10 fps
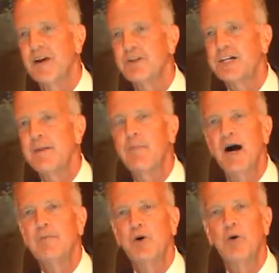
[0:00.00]
every time
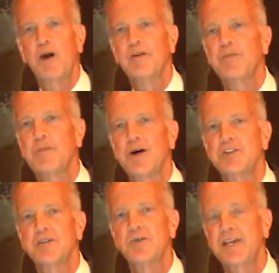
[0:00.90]
Bob Dole ran for president,